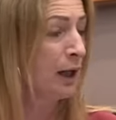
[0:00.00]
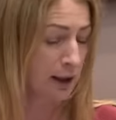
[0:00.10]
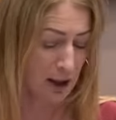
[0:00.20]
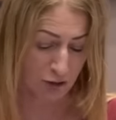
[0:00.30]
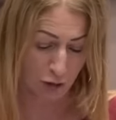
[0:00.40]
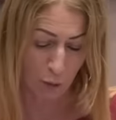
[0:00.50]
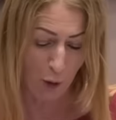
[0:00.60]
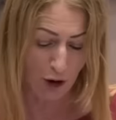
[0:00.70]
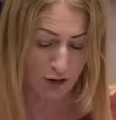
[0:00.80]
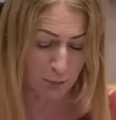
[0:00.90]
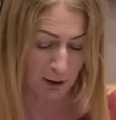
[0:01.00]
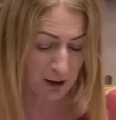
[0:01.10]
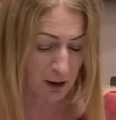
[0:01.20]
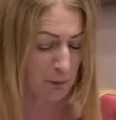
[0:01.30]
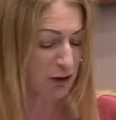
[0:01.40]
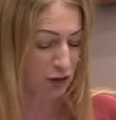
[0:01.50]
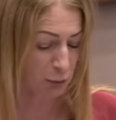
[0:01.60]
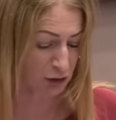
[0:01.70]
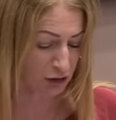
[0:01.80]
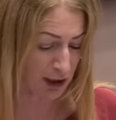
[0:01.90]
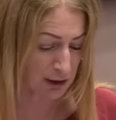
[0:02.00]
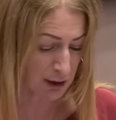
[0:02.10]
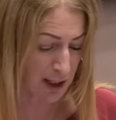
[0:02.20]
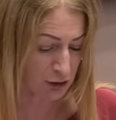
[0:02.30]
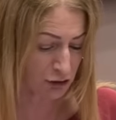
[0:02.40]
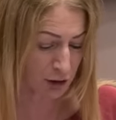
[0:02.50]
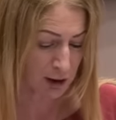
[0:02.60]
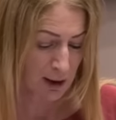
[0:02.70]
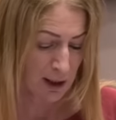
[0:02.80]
and gets rewarded by the Commission with Schengen entry.